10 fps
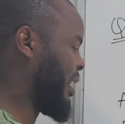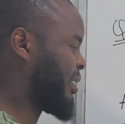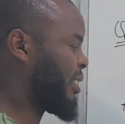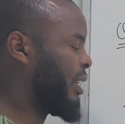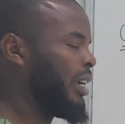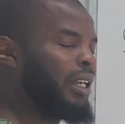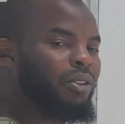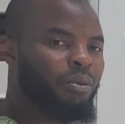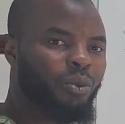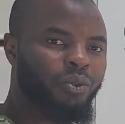answer
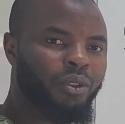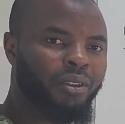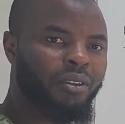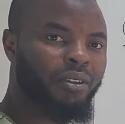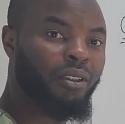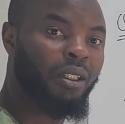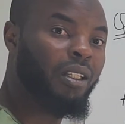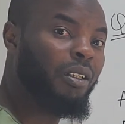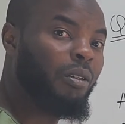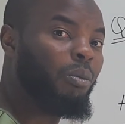and you move on.
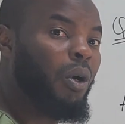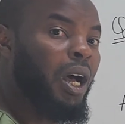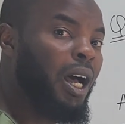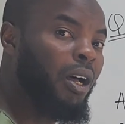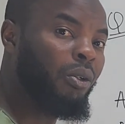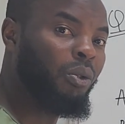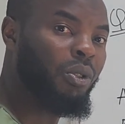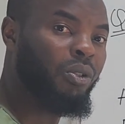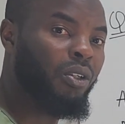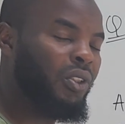Well, how do
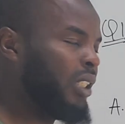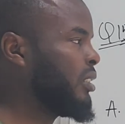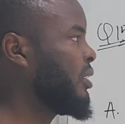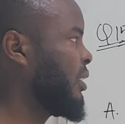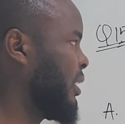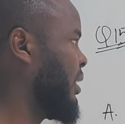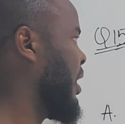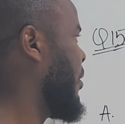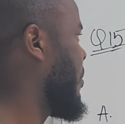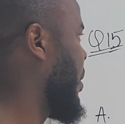we solve this? Now,